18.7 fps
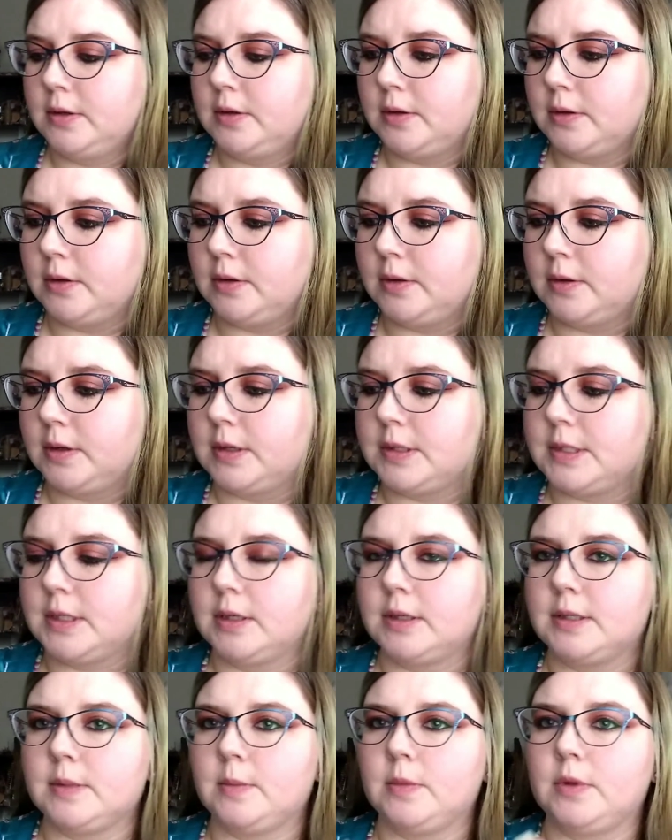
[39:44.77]
Alright, I'm gonna
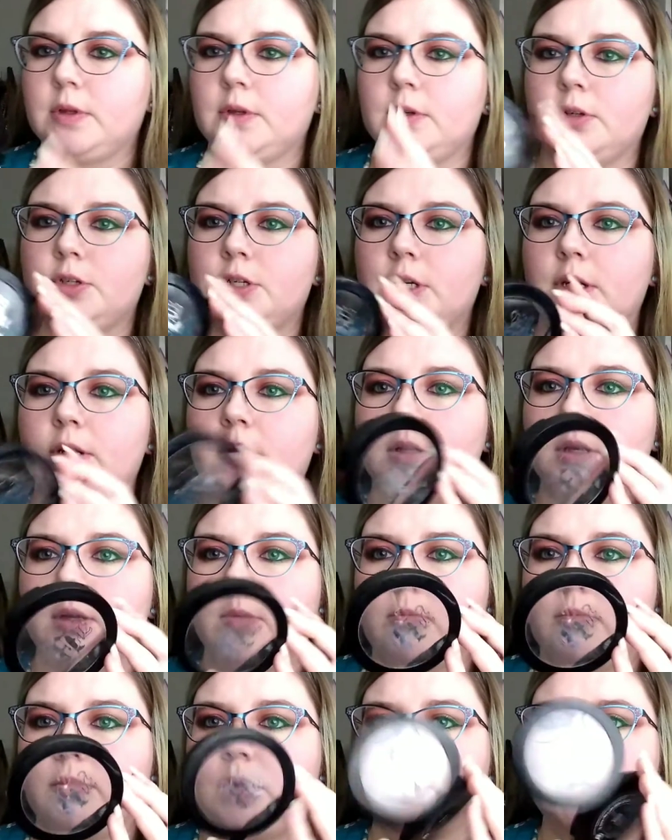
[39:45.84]
take some of the Shade and Light
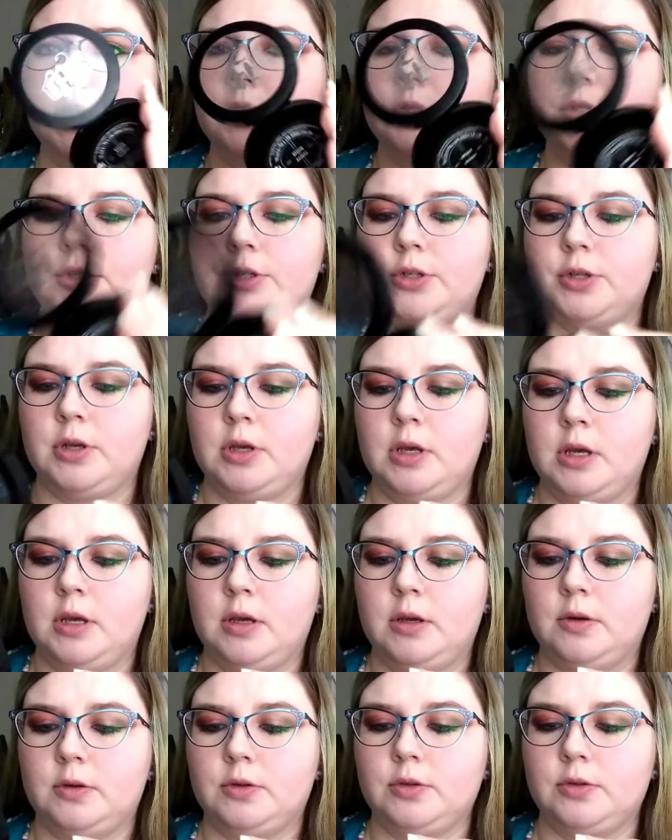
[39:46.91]
blush,
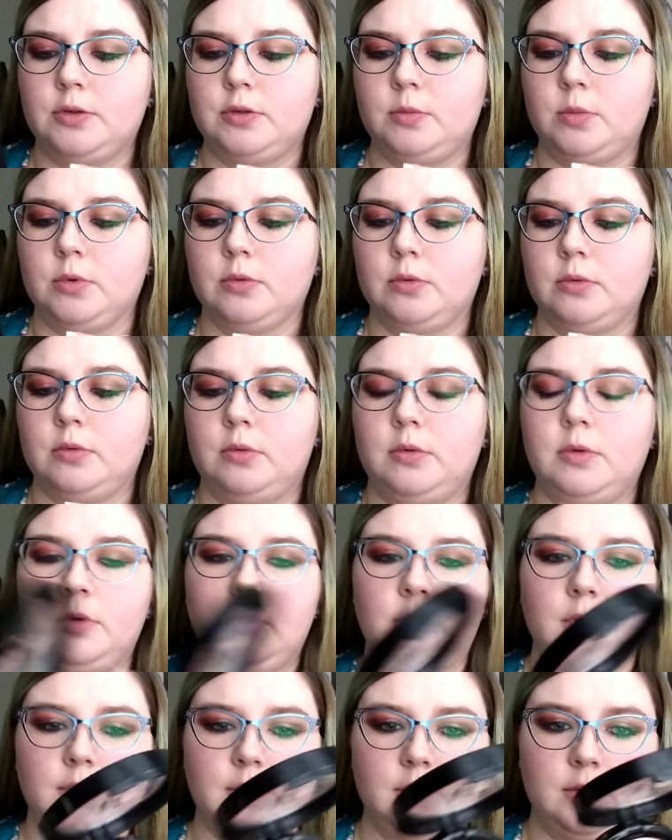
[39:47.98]
which is super old.
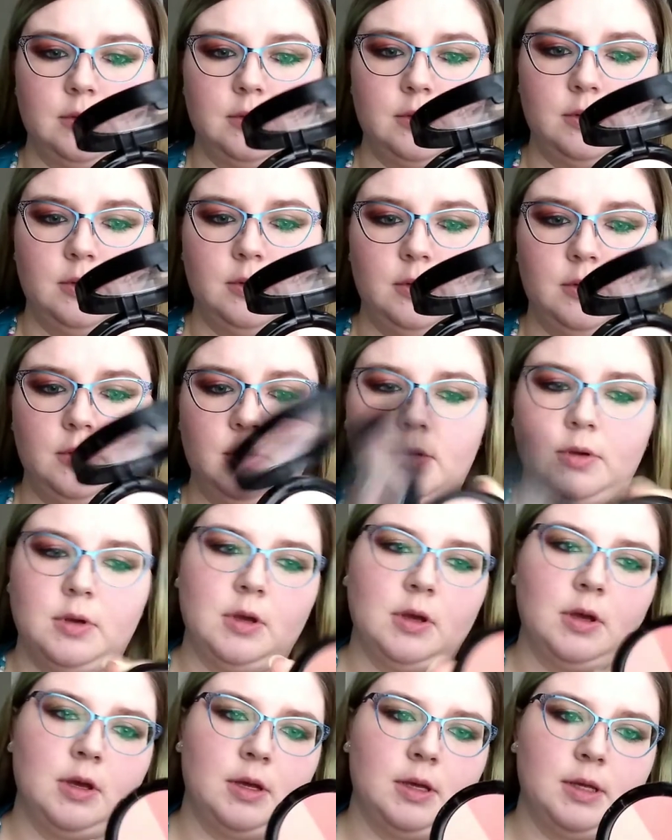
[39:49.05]
This is
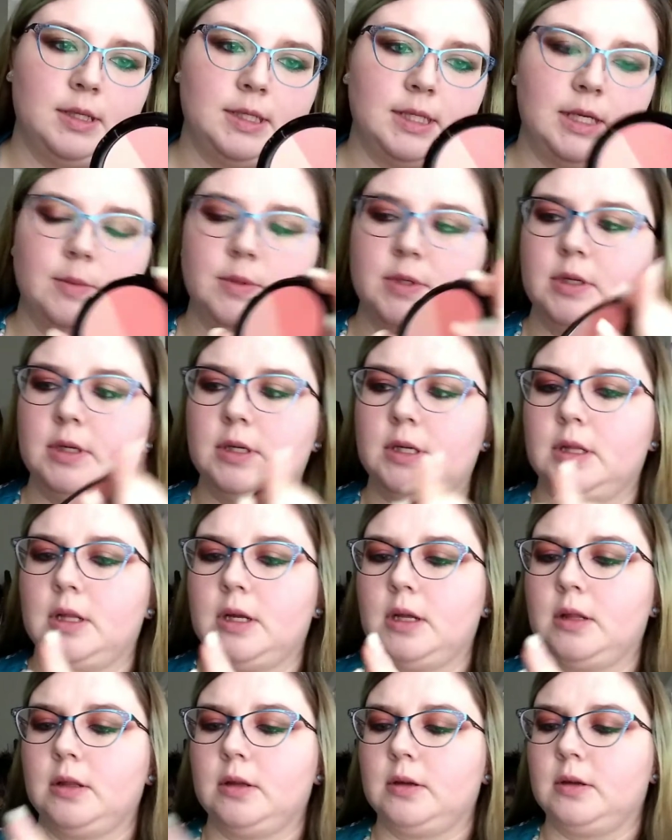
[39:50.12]
Samson and
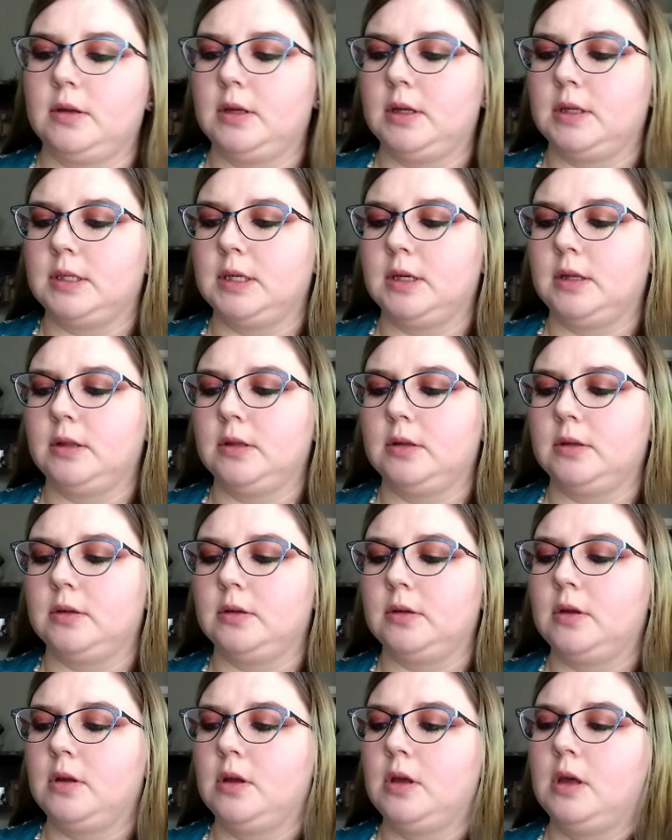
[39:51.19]
Delilah. And I take the
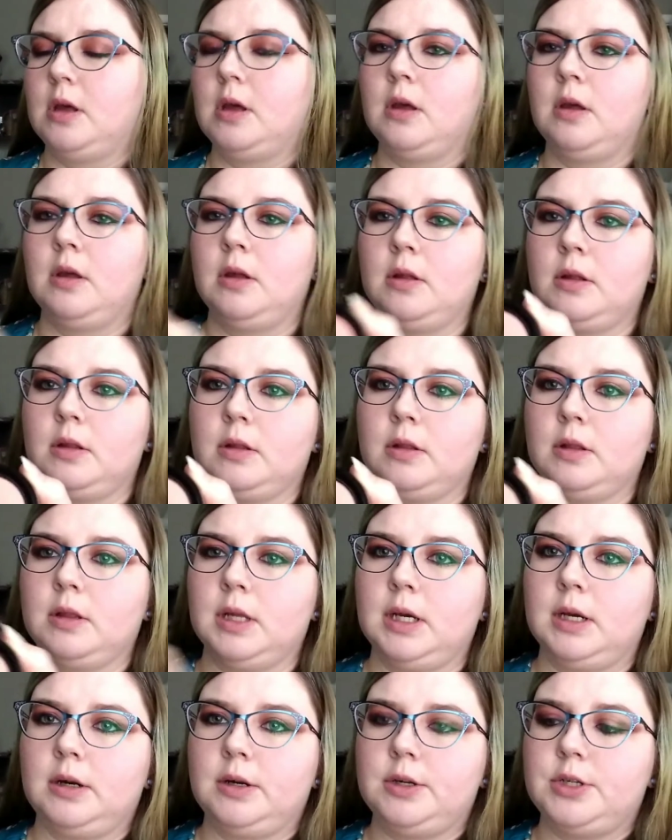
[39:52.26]

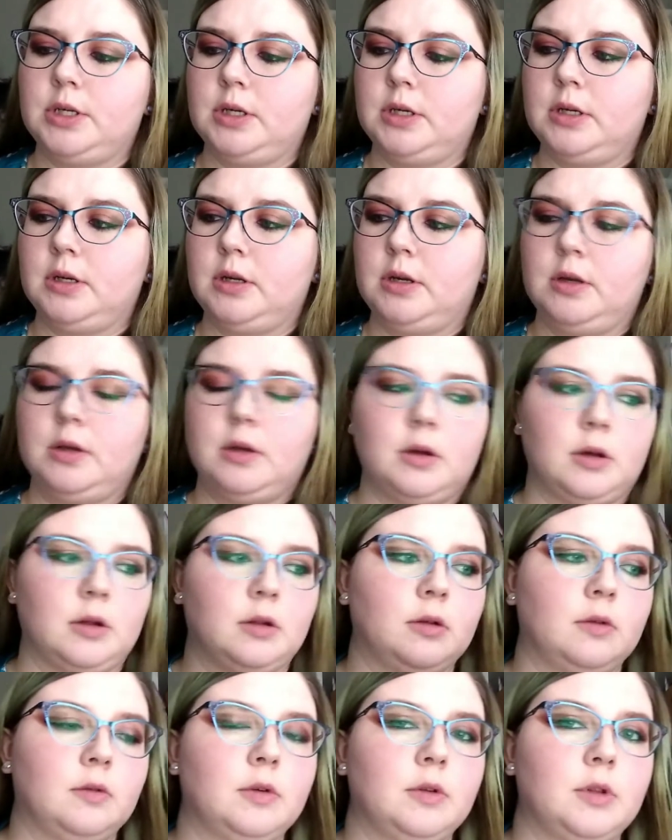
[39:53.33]
lighter shade all
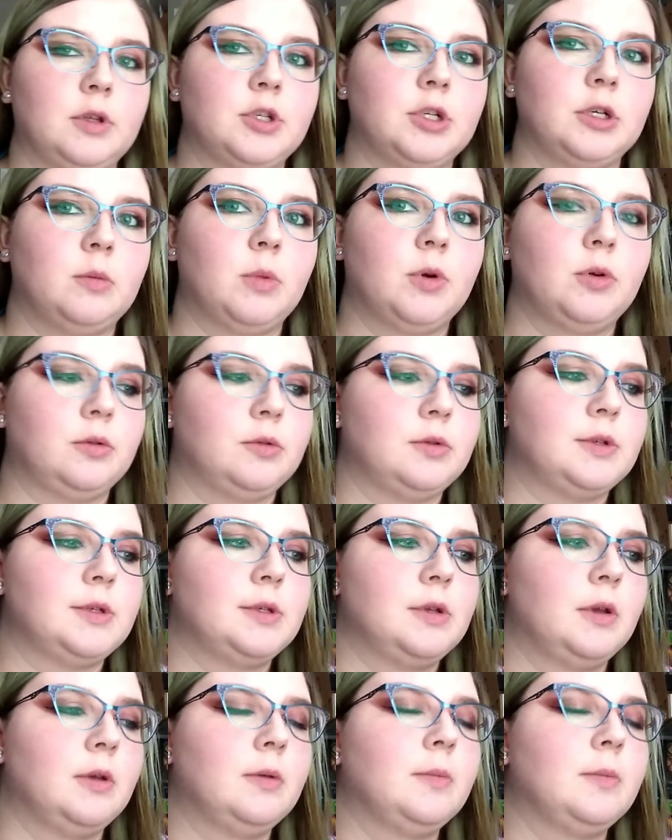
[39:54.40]
over the cheekbones.